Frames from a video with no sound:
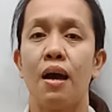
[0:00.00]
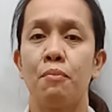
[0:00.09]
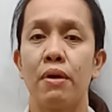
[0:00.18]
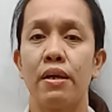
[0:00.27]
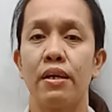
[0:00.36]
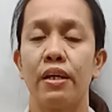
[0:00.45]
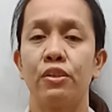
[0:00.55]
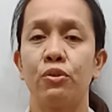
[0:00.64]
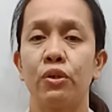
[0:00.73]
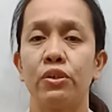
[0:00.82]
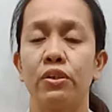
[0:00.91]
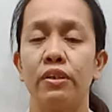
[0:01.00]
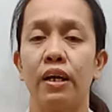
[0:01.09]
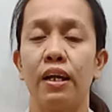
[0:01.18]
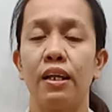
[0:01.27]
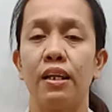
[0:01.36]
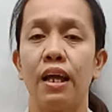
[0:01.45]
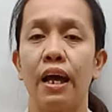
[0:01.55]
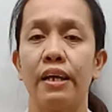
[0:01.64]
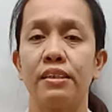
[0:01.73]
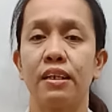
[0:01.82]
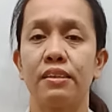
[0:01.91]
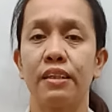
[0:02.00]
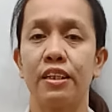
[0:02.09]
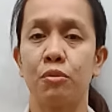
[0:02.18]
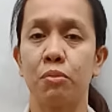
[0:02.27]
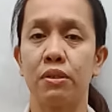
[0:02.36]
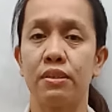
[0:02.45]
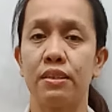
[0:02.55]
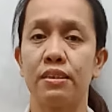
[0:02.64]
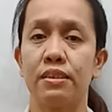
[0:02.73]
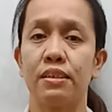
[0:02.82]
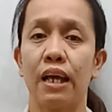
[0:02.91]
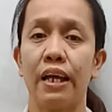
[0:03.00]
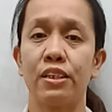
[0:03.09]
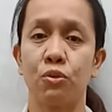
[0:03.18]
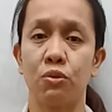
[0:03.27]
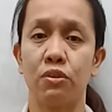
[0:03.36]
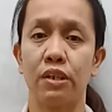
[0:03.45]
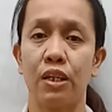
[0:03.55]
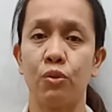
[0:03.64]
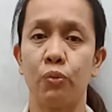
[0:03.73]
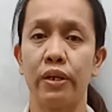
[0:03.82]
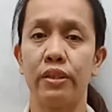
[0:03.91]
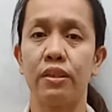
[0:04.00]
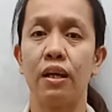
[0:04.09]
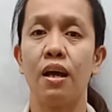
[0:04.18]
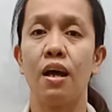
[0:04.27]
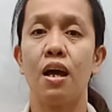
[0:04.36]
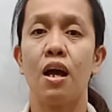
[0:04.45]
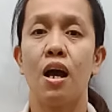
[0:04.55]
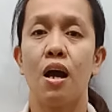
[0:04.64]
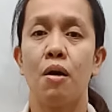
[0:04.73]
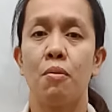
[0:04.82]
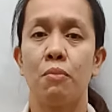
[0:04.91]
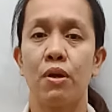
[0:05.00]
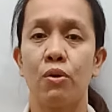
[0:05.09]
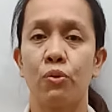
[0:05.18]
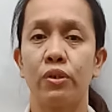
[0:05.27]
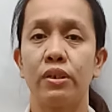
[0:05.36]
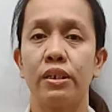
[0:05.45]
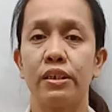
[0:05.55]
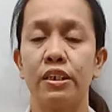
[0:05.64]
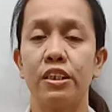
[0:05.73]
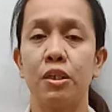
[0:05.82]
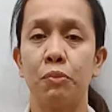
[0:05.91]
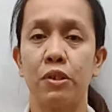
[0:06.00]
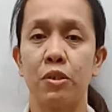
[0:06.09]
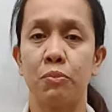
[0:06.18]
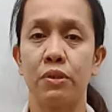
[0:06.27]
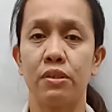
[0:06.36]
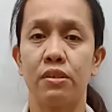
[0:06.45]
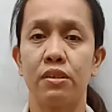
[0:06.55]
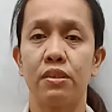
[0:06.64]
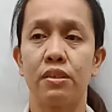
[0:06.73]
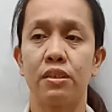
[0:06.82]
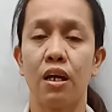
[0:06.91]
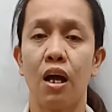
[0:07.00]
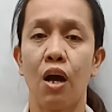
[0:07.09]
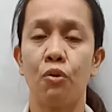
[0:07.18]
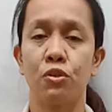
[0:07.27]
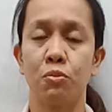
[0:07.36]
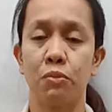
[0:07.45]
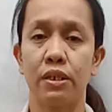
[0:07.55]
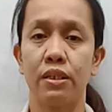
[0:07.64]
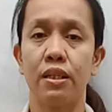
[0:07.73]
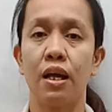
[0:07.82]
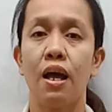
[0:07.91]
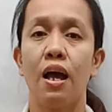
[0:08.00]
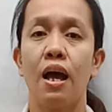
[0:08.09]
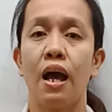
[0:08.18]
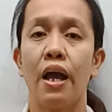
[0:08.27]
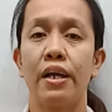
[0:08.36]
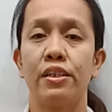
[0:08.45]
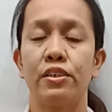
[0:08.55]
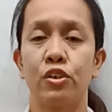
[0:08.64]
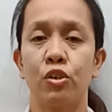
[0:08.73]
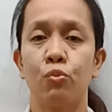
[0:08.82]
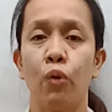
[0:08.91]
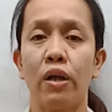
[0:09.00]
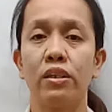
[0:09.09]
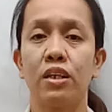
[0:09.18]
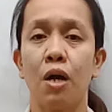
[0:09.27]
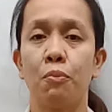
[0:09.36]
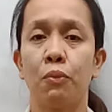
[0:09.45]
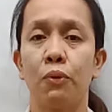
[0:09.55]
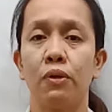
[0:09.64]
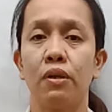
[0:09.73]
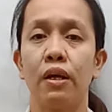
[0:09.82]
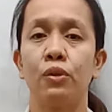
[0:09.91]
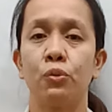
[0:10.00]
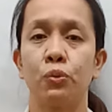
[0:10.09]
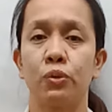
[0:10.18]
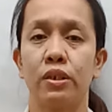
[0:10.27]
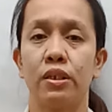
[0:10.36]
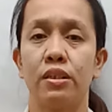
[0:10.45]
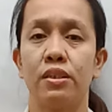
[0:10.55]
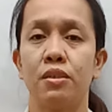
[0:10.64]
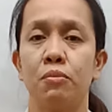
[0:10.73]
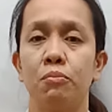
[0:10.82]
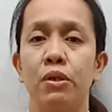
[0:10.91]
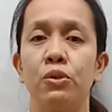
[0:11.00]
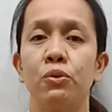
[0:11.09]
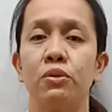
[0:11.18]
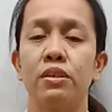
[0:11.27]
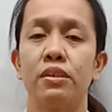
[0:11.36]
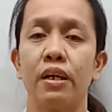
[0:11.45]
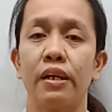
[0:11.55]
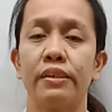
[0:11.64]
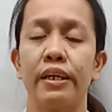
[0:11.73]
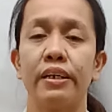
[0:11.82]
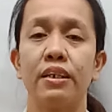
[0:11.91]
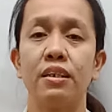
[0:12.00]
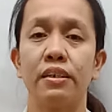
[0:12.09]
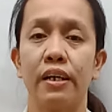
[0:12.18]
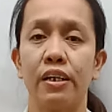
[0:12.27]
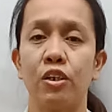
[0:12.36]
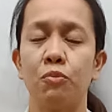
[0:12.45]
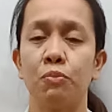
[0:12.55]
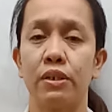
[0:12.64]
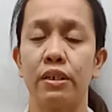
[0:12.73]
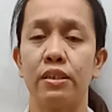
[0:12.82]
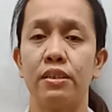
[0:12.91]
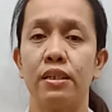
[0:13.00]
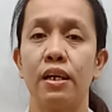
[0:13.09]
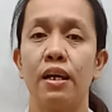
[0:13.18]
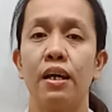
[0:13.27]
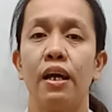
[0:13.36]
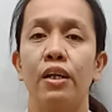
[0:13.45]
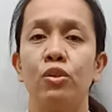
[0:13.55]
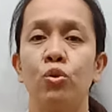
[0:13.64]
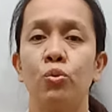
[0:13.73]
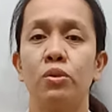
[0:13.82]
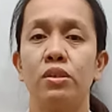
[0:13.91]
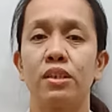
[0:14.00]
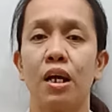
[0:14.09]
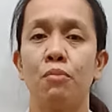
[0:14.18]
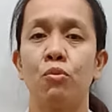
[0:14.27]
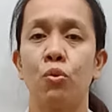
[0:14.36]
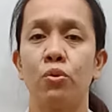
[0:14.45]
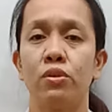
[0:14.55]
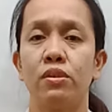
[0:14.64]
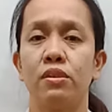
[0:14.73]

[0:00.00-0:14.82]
My educational high attainment is high school graduate. My work here in the Philippines is housemaid. I serve one couple and two kids. My duties are taking care of kids and doing samples.